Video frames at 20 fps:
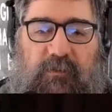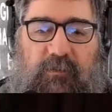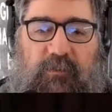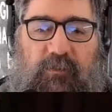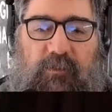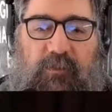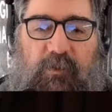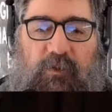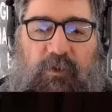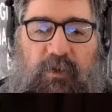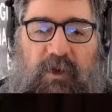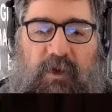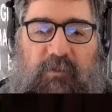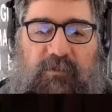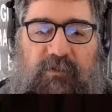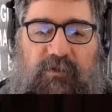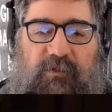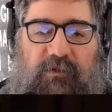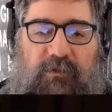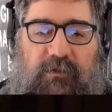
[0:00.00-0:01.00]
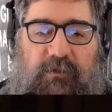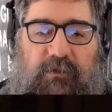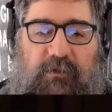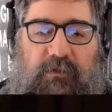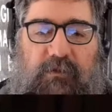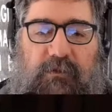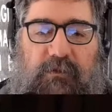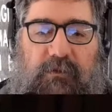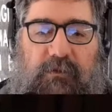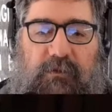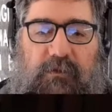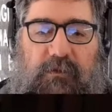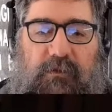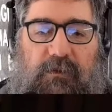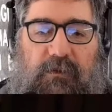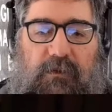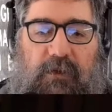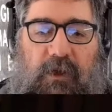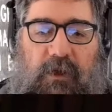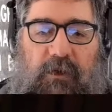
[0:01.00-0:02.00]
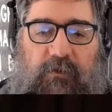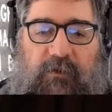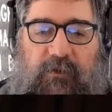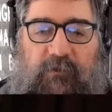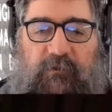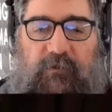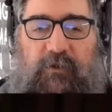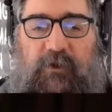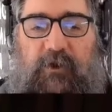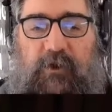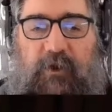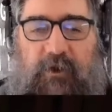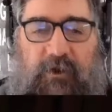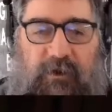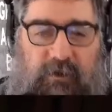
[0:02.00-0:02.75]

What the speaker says: pull up to... No, they're fine.